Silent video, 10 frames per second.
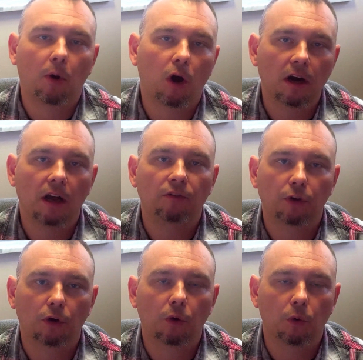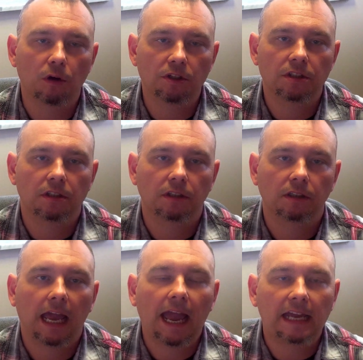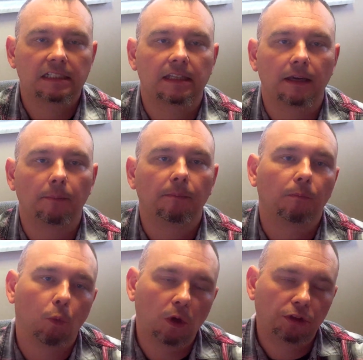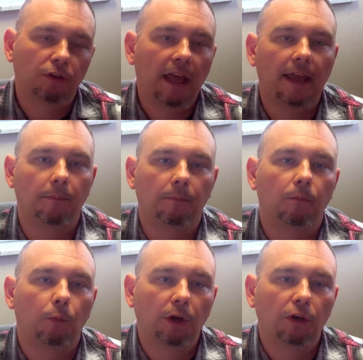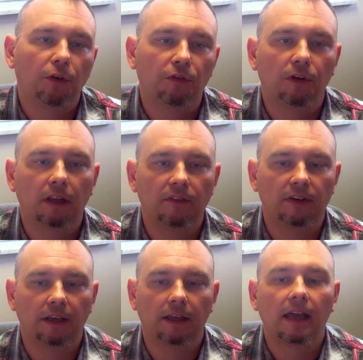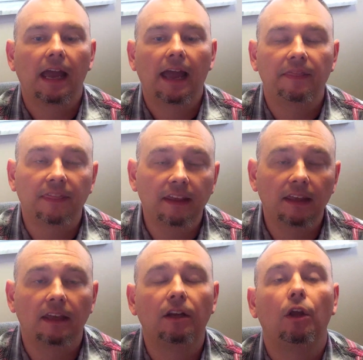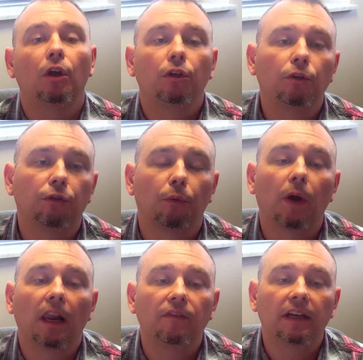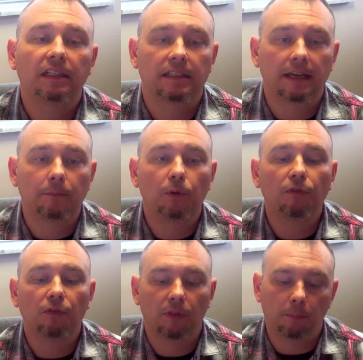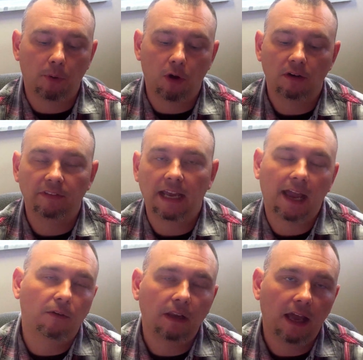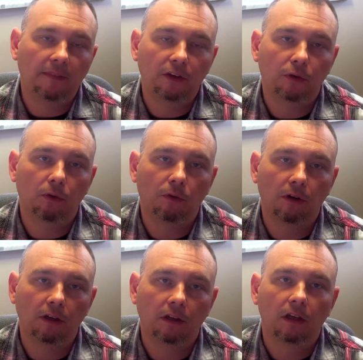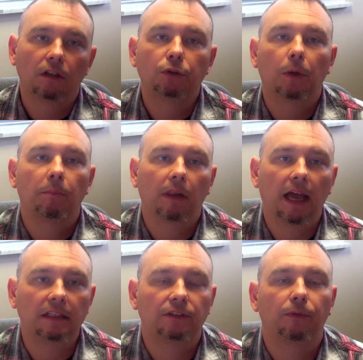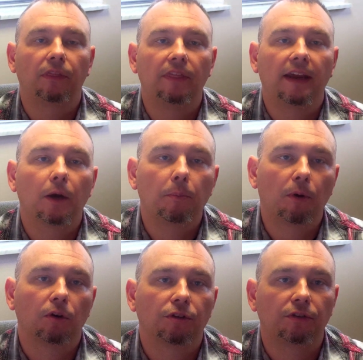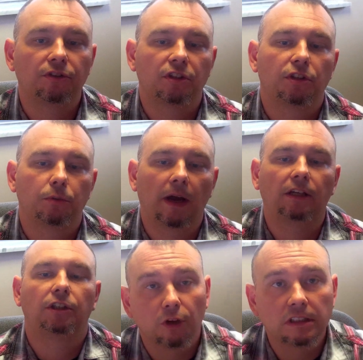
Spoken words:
part of your course, ask them, what's your name? What do you do for a living? And then use a relevant example for the part of the outline that you're on to apply to their personal situation. For